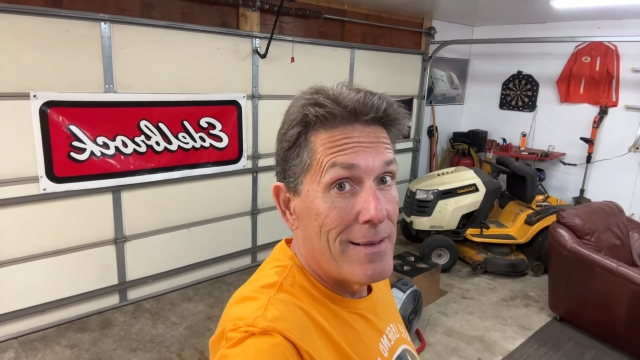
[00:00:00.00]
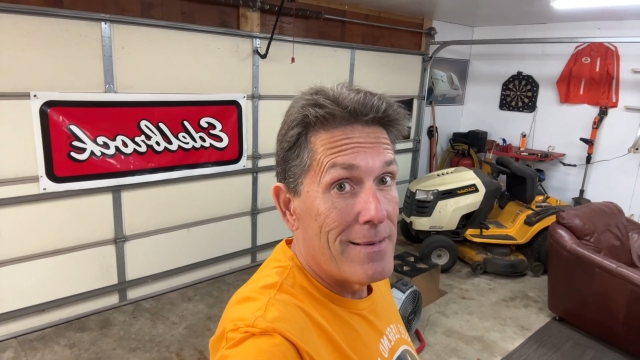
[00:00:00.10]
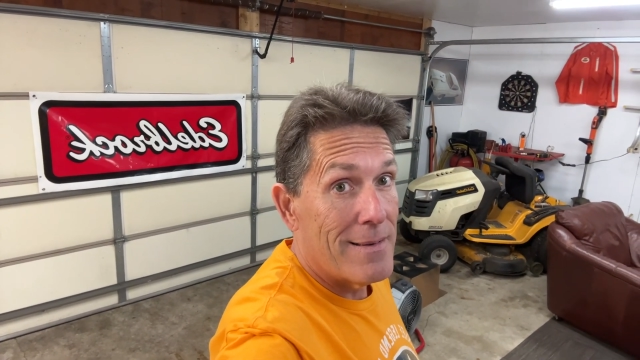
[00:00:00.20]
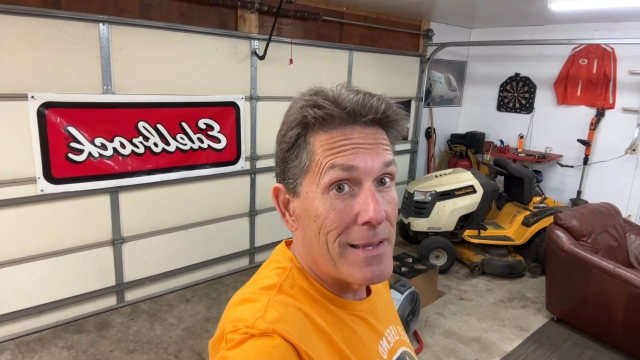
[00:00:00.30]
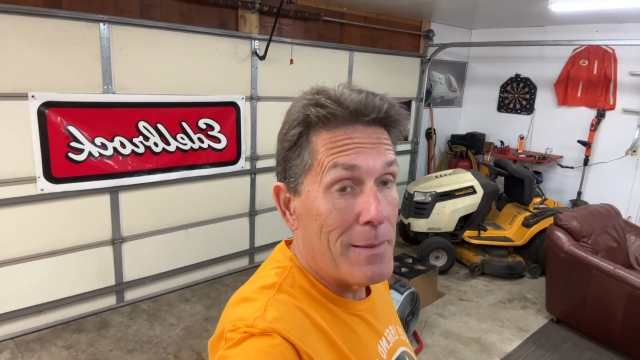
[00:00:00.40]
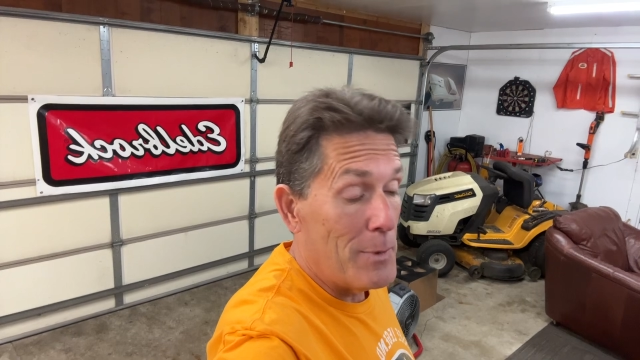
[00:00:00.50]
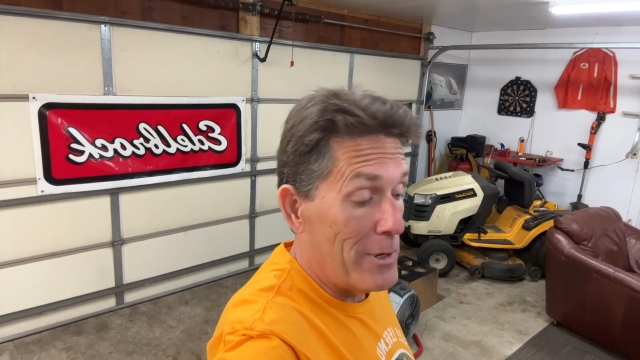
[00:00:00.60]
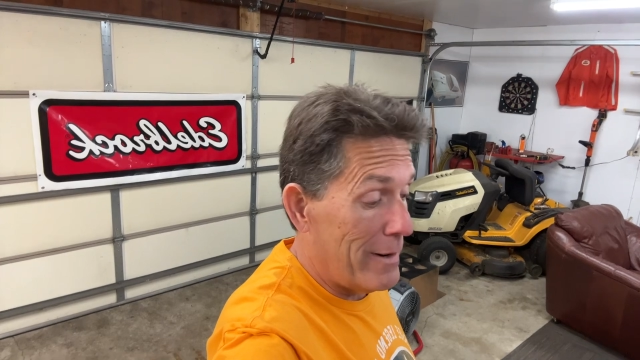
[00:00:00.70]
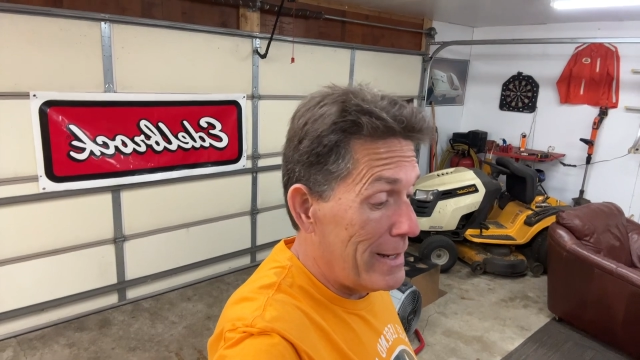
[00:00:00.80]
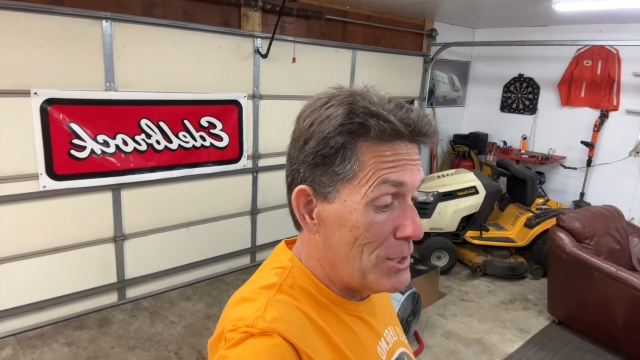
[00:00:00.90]
to keep
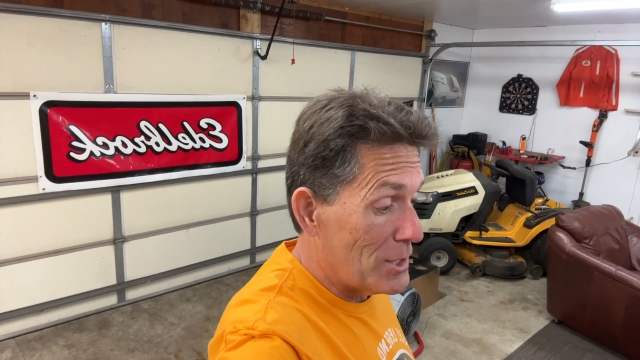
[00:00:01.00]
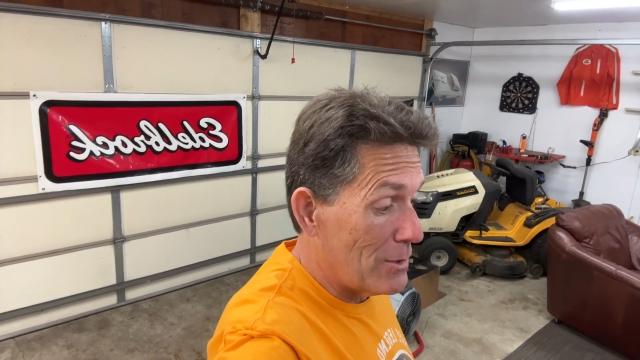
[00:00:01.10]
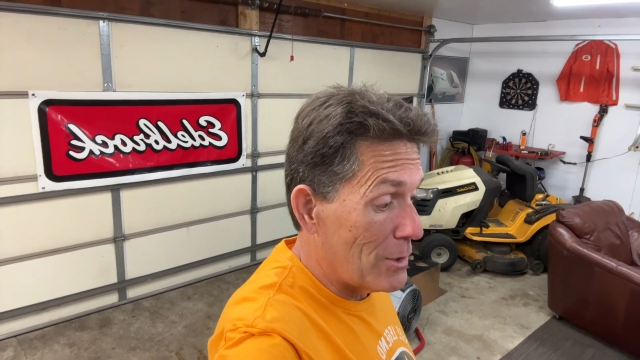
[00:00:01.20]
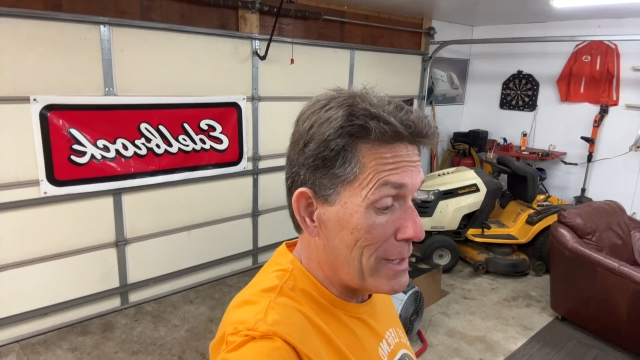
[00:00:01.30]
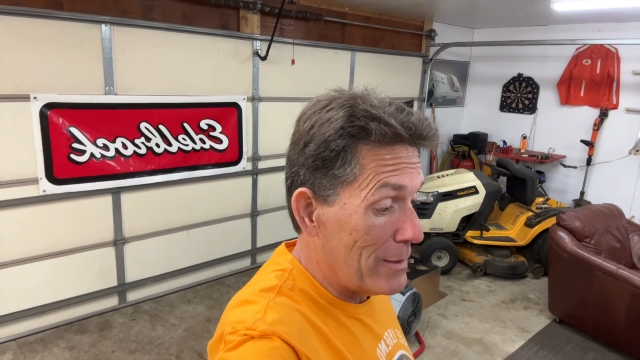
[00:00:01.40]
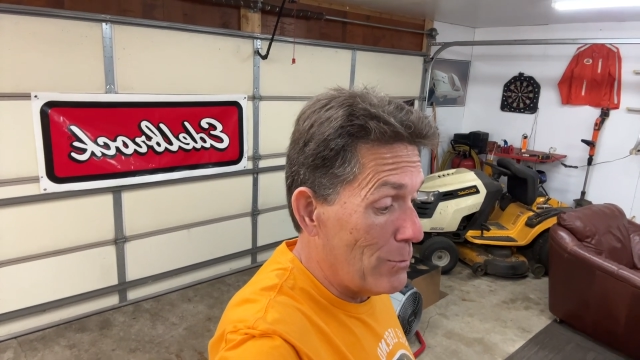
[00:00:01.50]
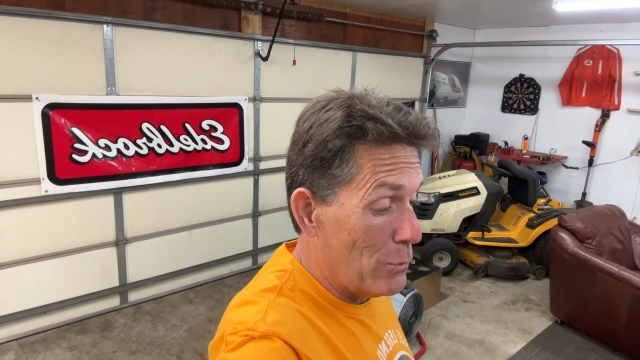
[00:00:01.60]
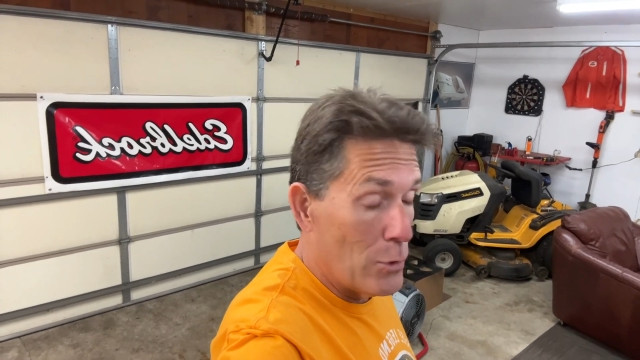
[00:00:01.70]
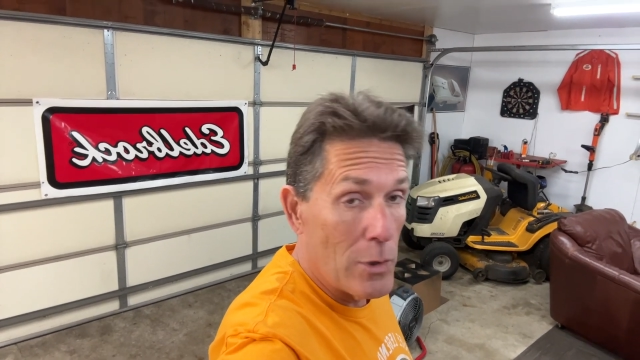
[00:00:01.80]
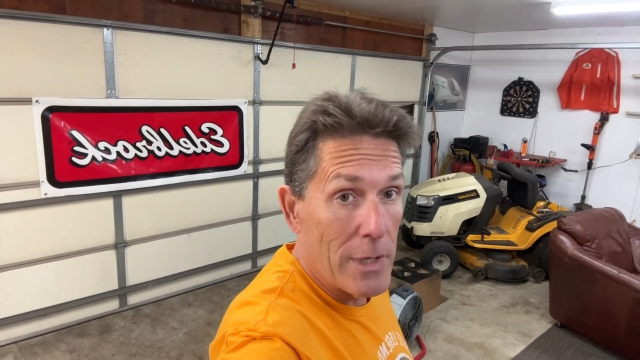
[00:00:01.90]
your engine looking
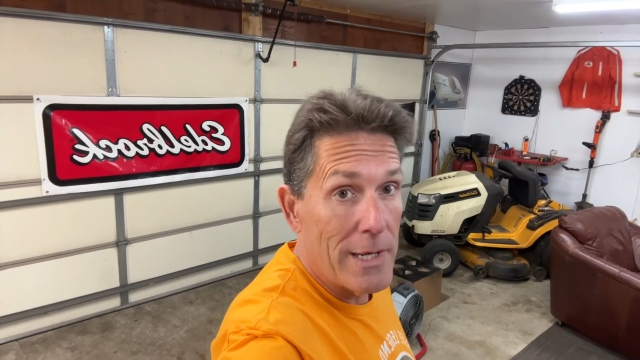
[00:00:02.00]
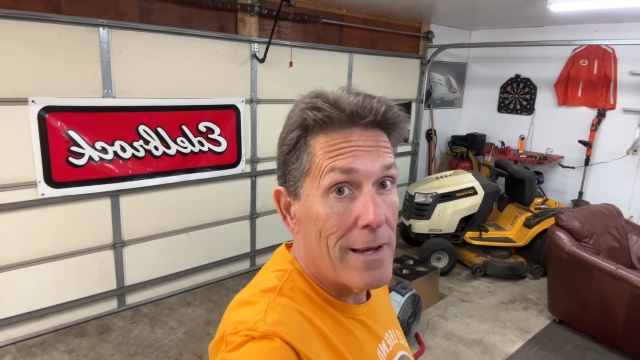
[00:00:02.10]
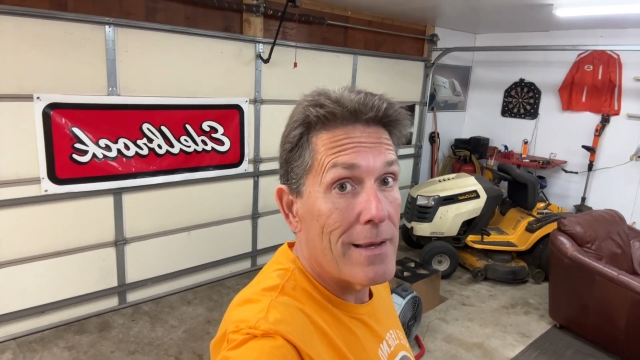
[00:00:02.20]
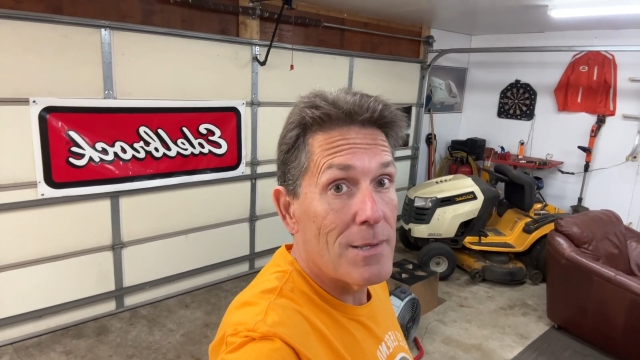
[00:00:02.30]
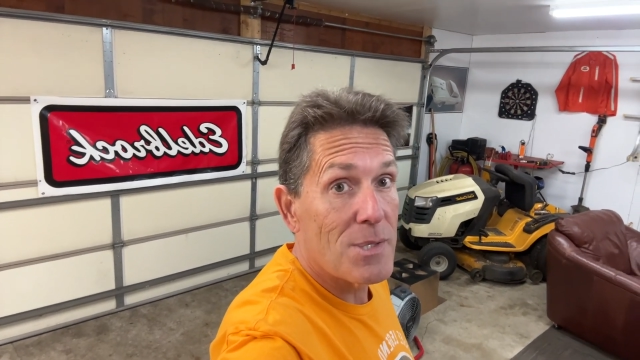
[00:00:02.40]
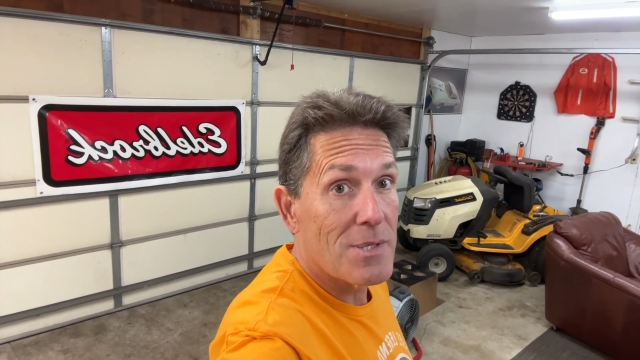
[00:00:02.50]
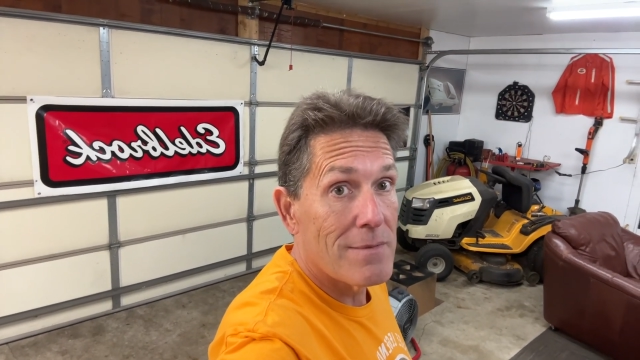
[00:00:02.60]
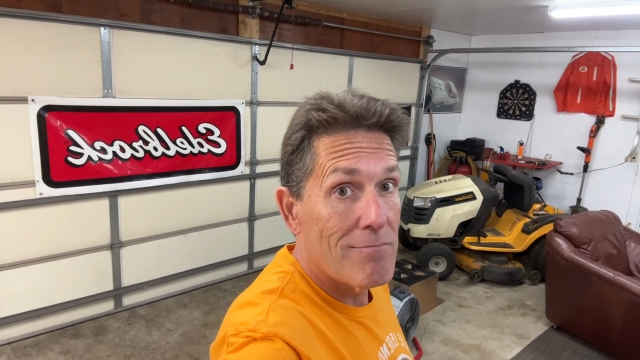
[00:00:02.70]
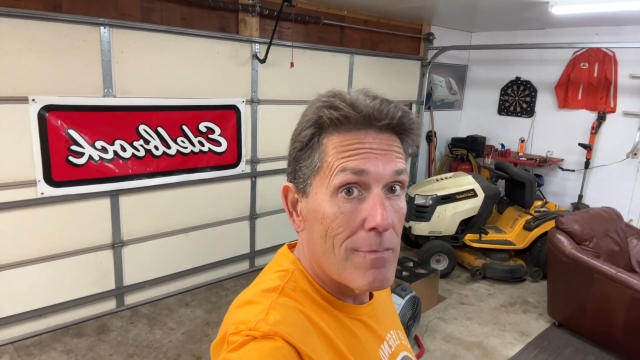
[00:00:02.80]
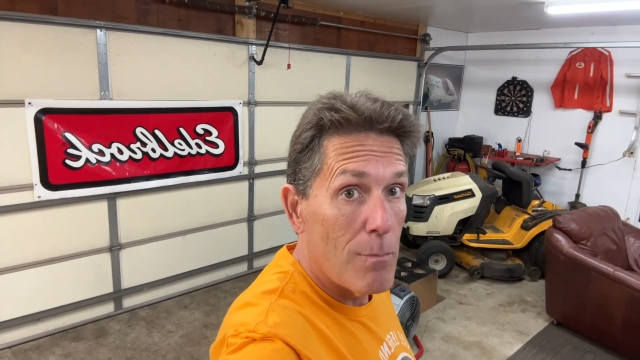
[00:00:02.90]
really nice,